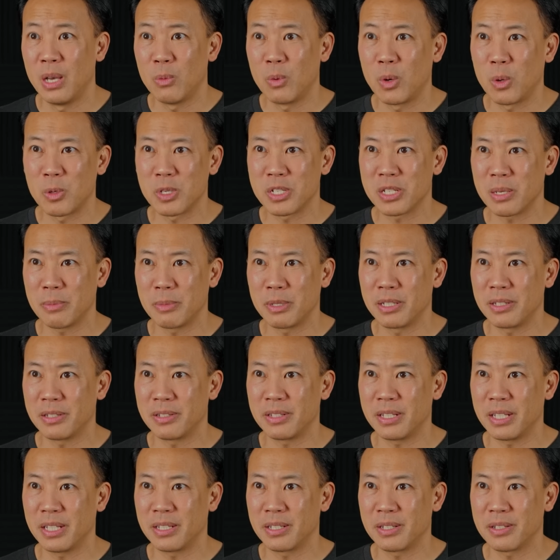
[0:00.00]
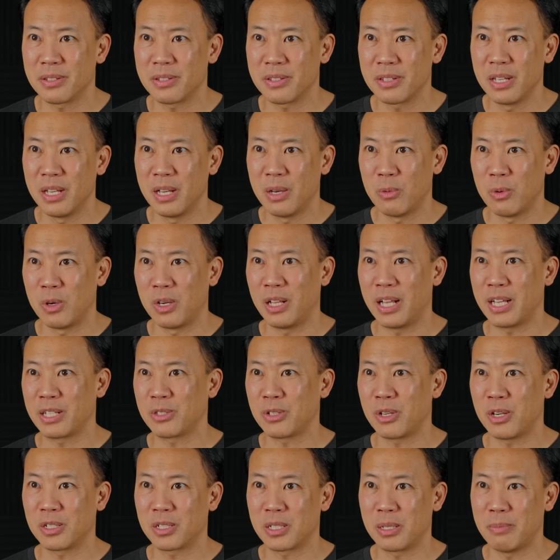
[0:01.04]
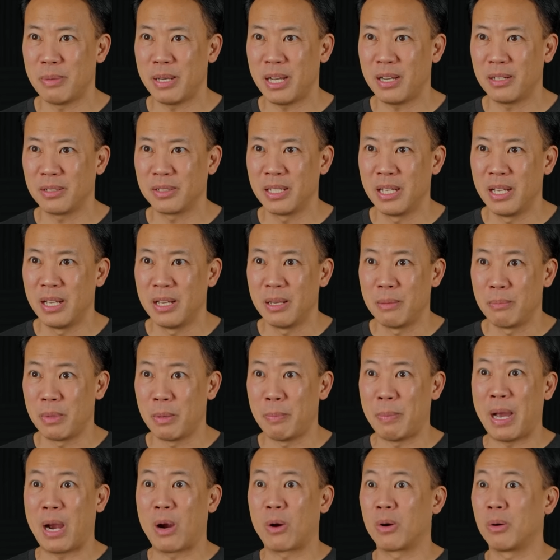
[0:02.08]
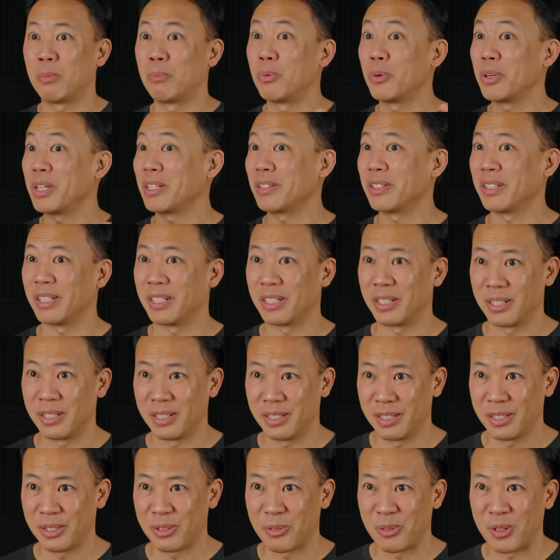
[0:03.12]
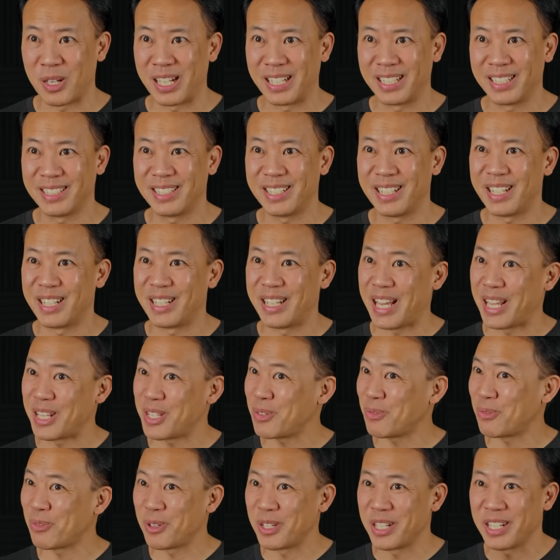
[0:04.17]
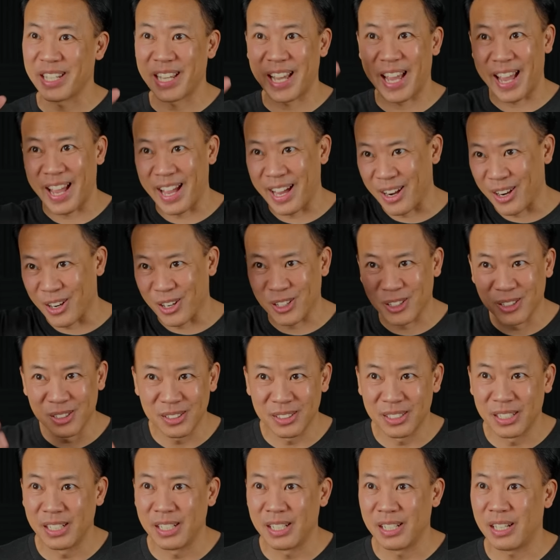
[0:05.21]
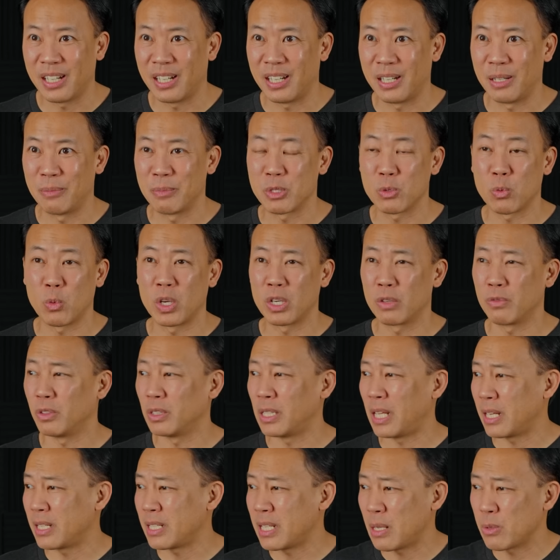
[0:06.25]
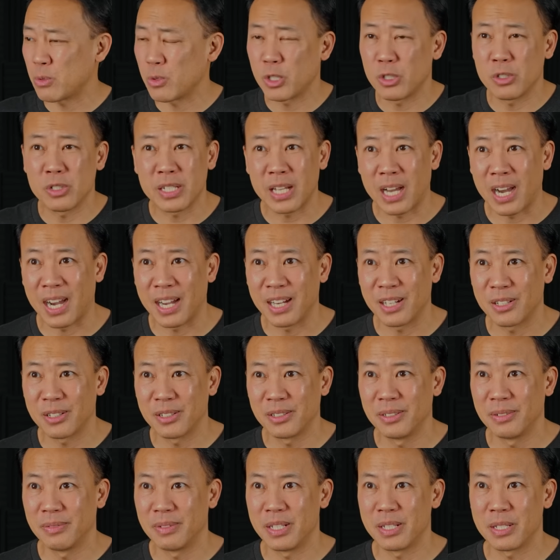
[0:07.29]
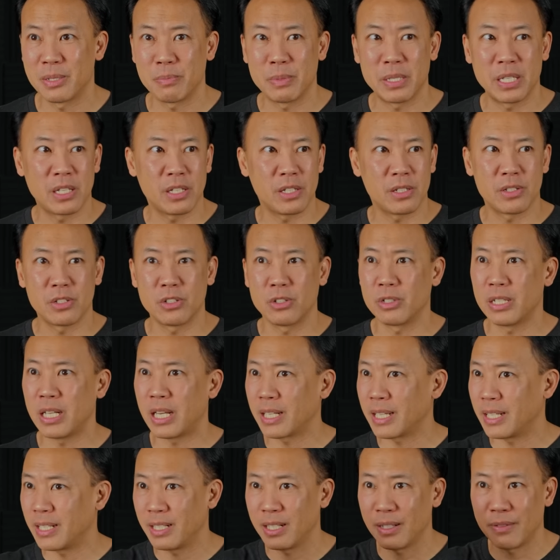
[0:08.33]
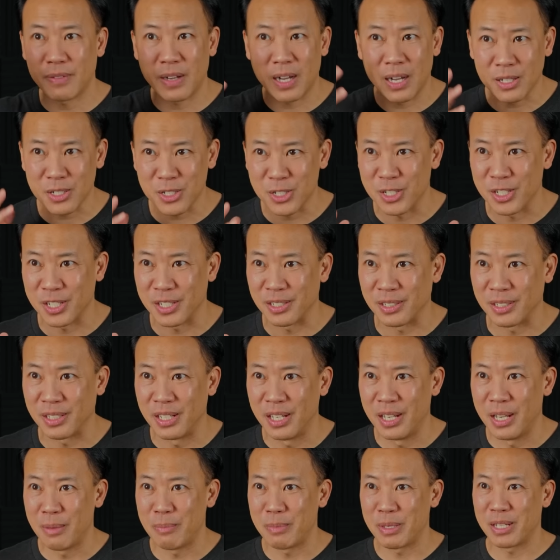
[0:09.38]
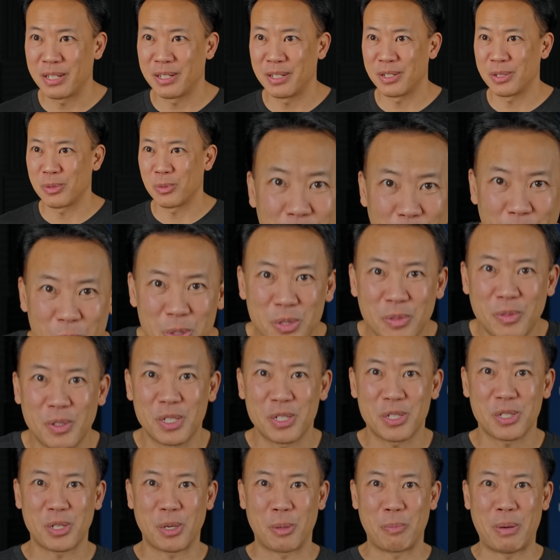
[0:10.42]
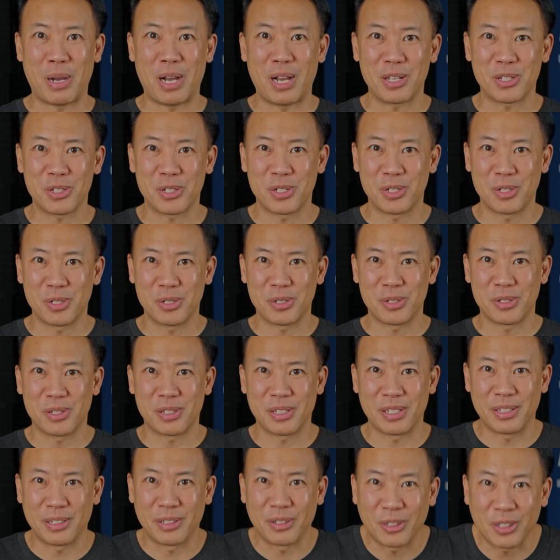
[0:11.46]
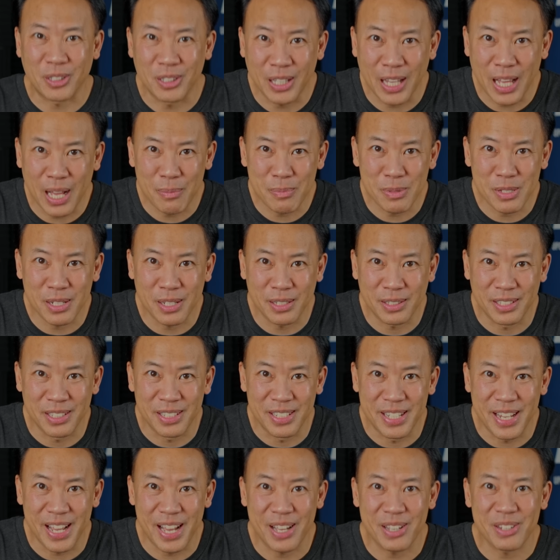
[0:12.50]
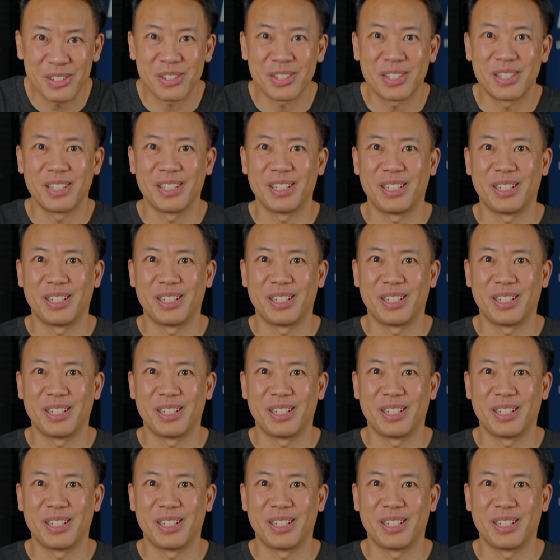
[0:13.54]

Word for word: What were some of the things? Well, I talked about the power of breathing, right? And that's free air. Um, it's wonderful. A lot of times when you're tired, it's because you're not getting enough oxygen. Because most of us, our postures, and eh, our collapse at the desk,